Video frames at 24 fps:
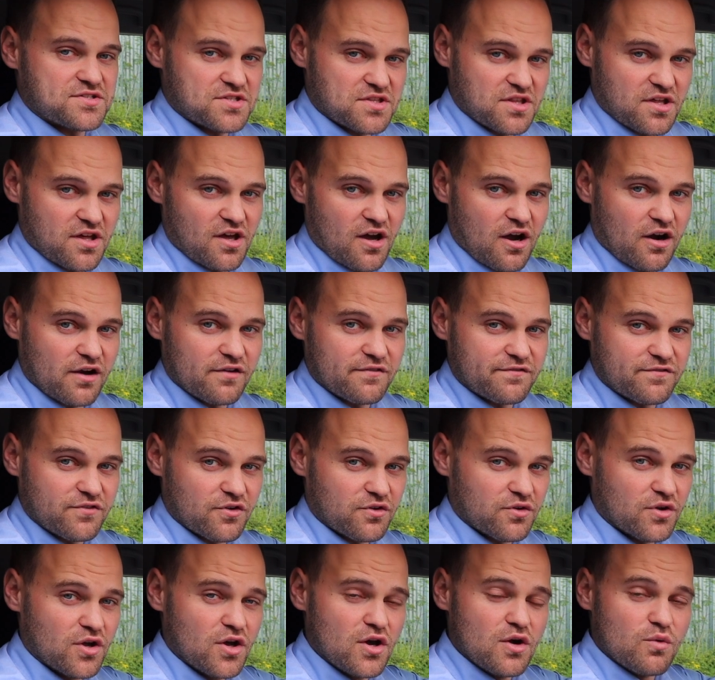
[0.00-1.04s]
to the car in
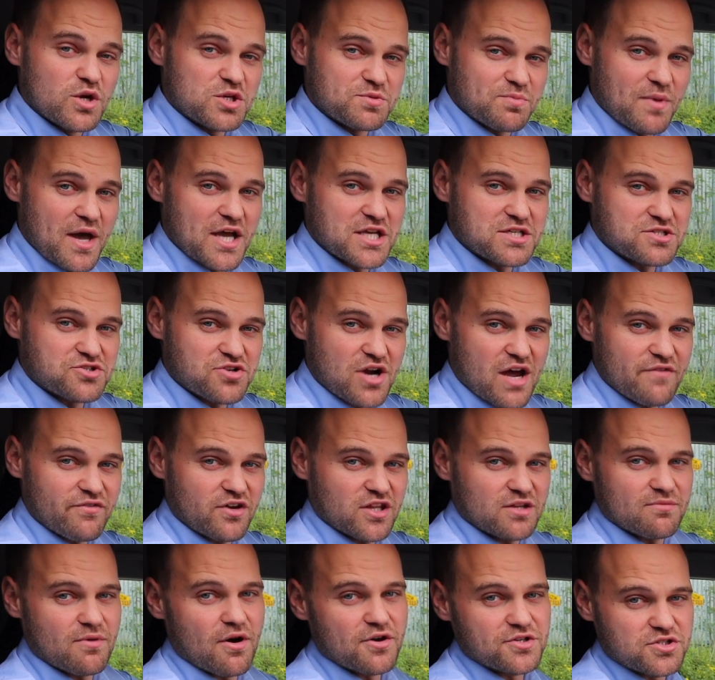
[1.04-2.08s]
front, which makes driving on
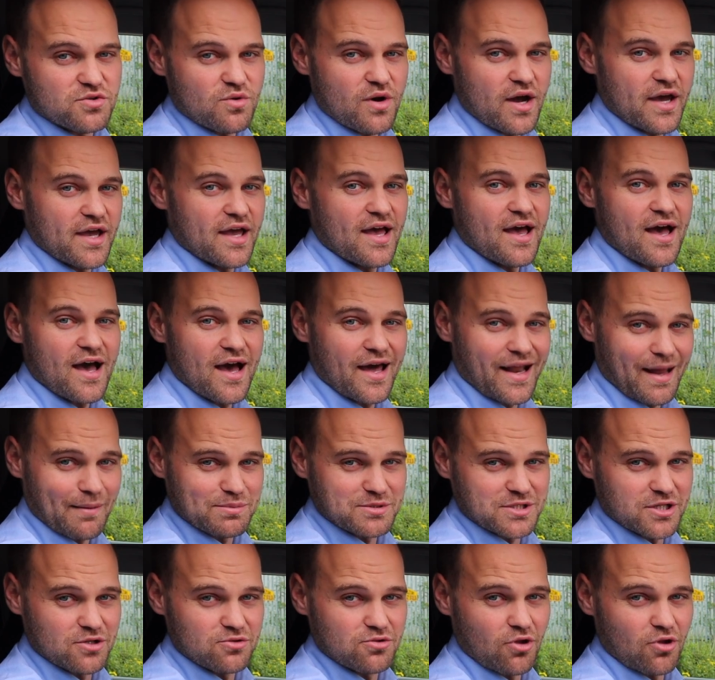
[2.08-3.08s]
the motorway an absolute